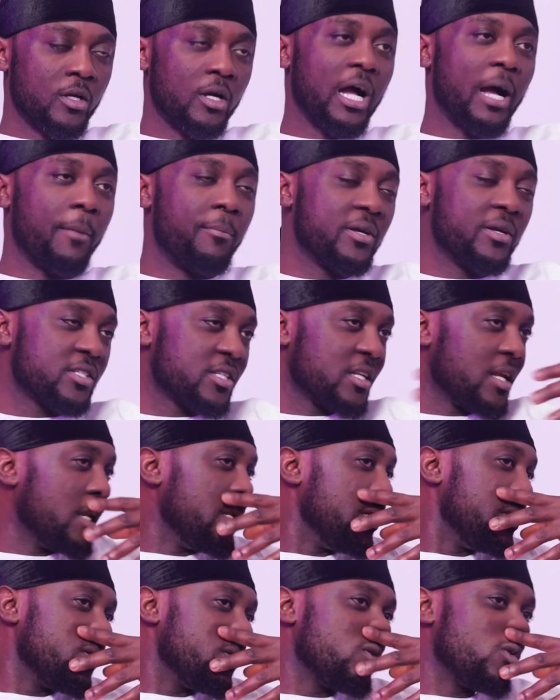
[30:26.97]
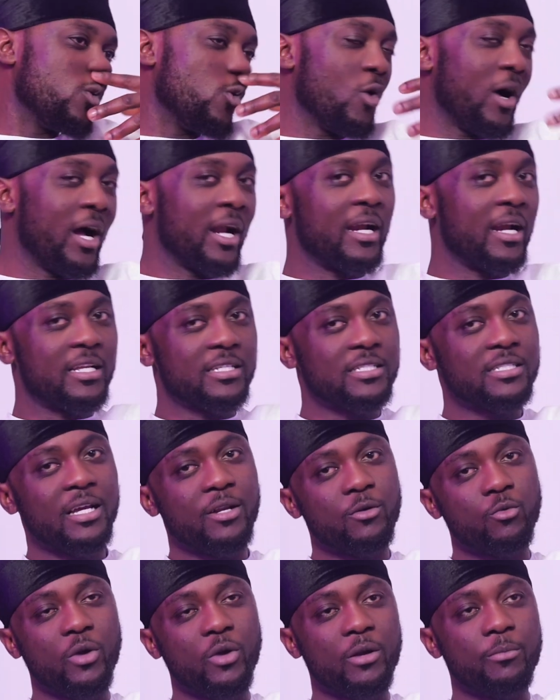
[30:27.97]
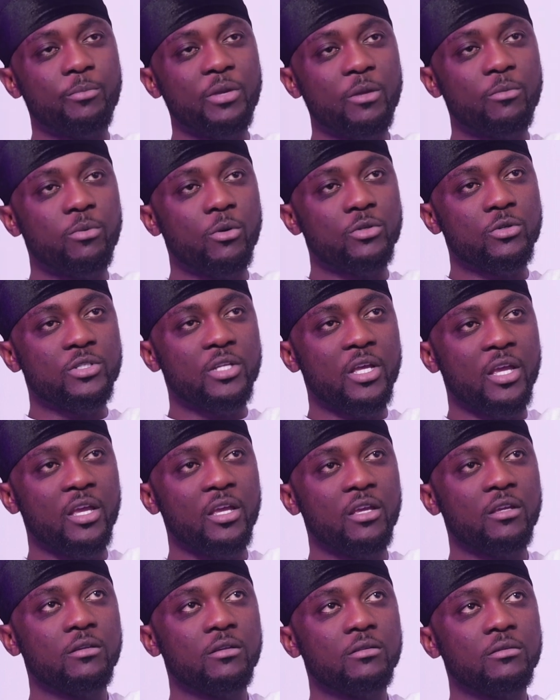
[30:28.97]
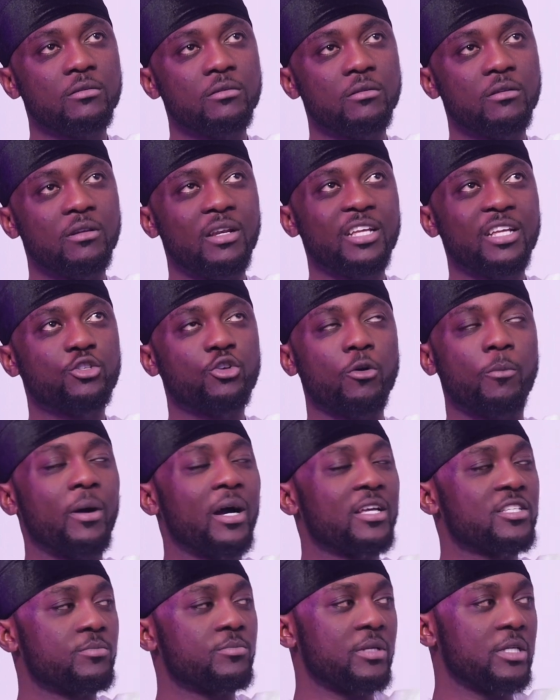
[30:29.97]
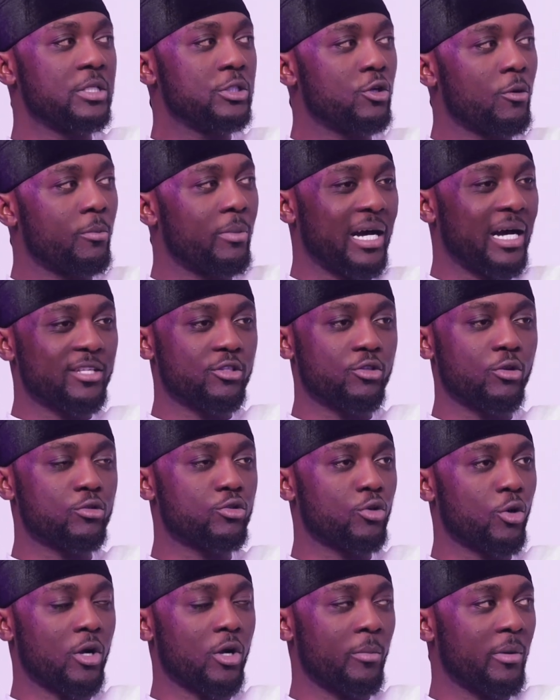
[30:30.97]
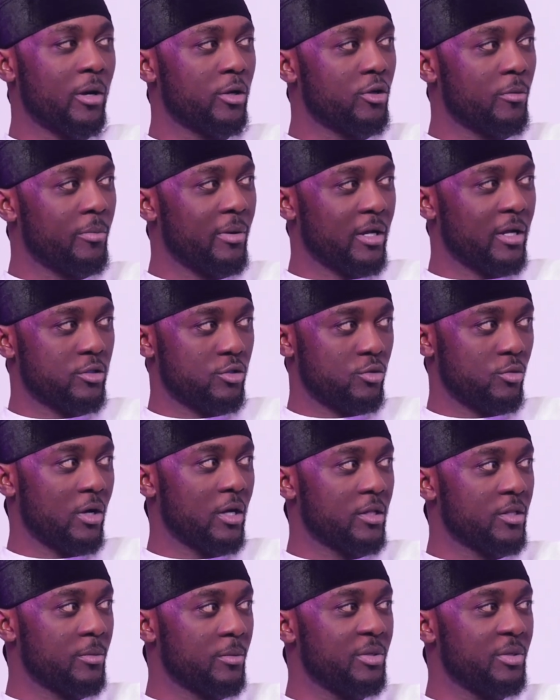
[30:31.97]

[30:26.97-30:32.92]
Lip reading: I personally do understand when people say, let your past be in your past. Don't talk about your past to other